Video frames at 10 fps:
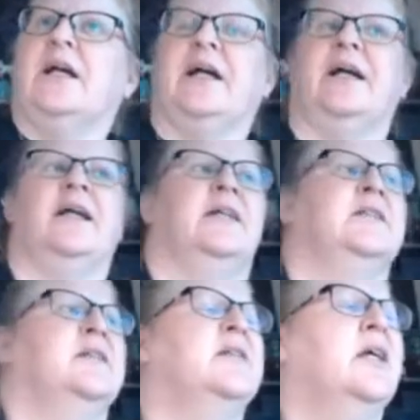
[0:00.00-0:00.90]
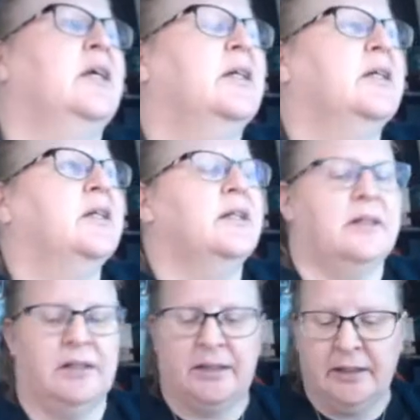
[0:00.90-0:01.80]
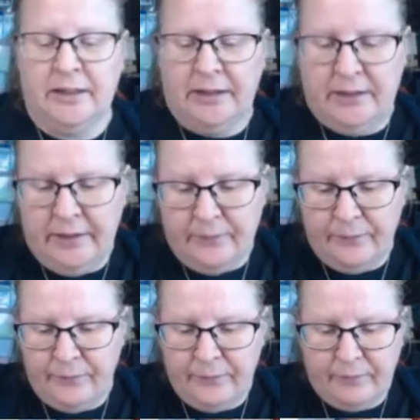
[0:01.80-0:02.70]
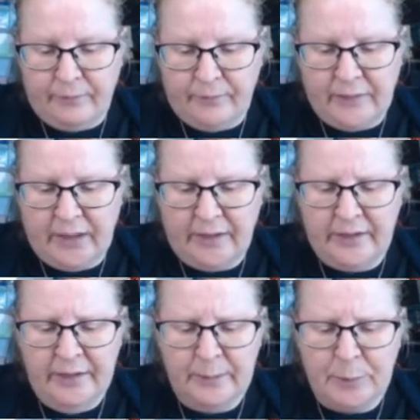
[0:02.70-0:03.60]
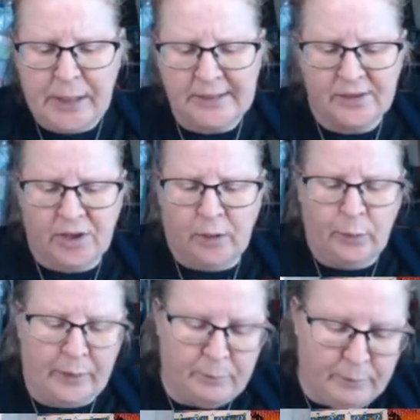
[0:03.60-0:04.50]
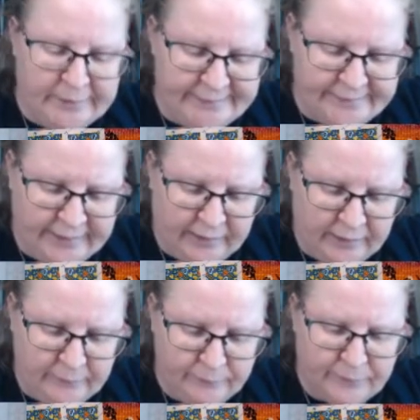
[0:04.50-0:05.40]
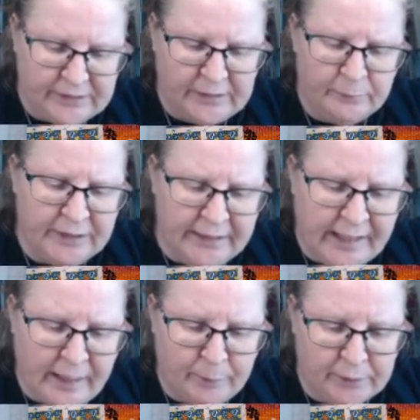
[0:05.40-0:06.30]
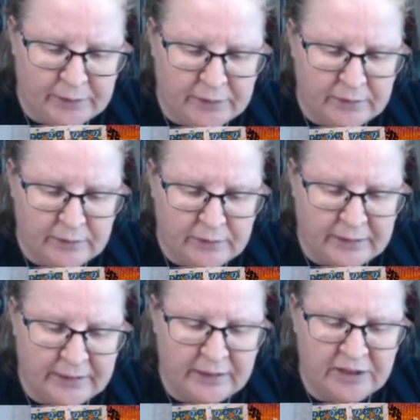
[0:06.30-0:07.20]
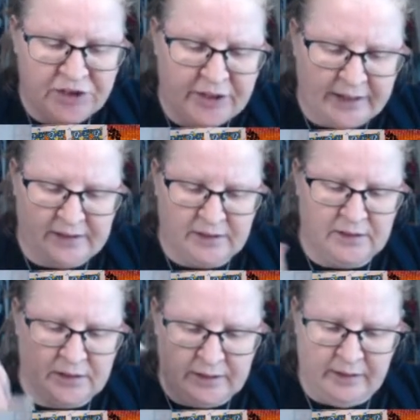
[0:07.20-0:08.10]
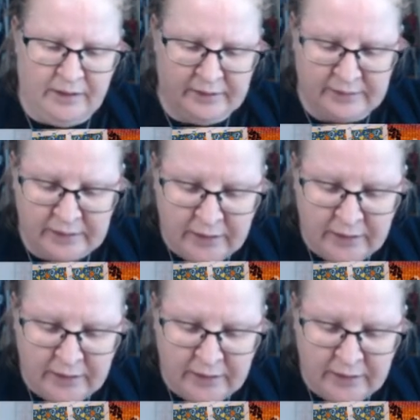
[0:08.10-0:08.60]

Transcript: And I think the Bratz doll went missing. Something happened that initiated this.